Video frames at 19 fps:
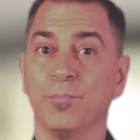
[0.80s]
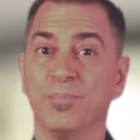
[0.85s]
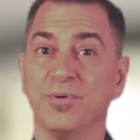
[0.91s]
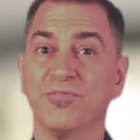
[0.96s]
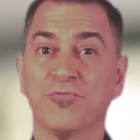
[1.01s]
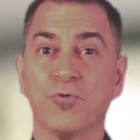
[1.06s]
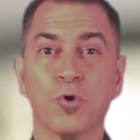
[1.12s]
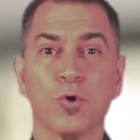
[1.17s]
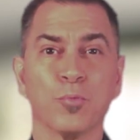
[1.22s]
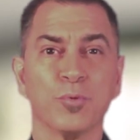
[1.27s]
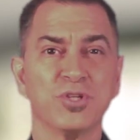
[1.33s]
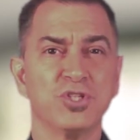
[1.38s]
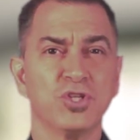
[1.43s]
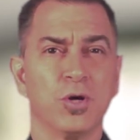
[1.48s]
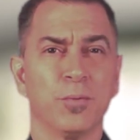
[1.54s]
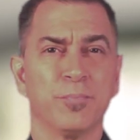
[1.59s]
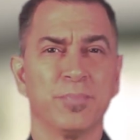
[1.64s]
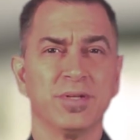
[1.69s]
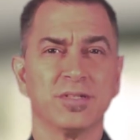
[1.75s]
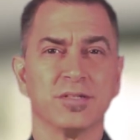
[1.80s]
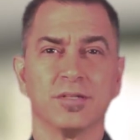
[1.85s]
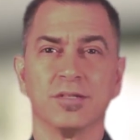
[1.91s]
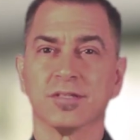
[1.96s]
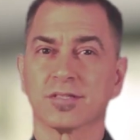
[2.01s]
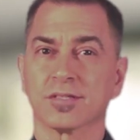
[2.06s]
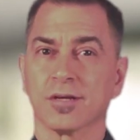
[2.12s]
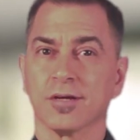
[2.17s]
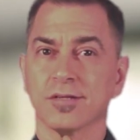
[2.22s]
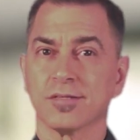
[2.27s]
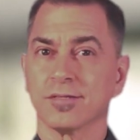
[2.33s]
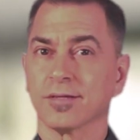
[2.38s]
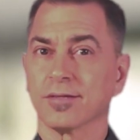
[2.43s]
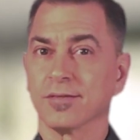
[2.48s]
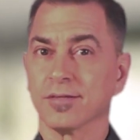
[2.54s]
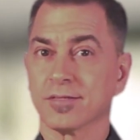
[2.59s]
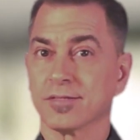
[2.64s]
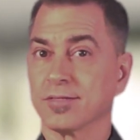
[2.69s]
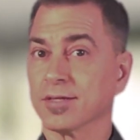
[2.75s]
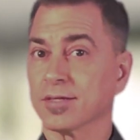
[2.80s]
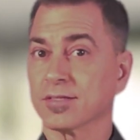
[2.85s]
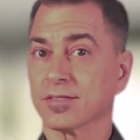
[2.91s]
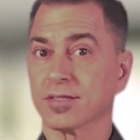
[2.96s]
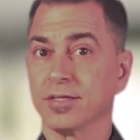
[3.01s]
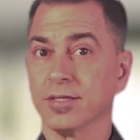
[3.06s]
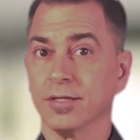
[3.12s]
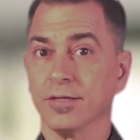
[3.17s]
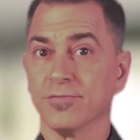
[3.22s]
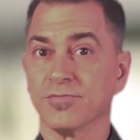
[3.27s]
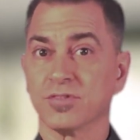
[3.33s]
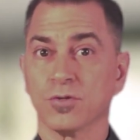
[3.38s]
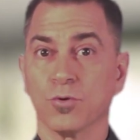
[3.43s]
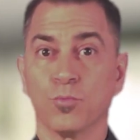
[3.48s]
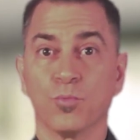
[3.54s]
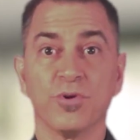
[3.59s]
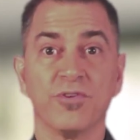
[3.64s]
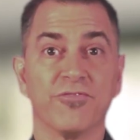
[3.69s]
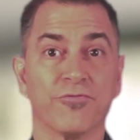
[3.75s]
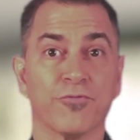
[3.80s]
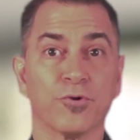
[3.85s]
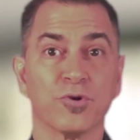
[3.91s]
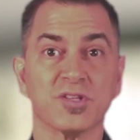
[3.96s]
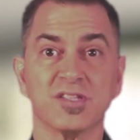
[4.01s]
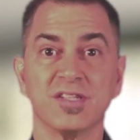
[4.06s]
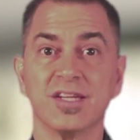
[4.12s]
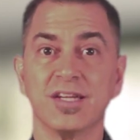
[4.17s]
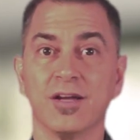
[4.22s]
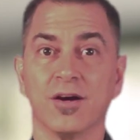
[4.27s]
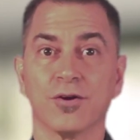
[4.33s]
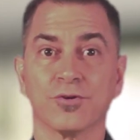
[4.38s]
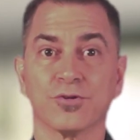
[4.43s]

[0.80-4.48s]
Before we jump into discussing the 6 gifts, we first need to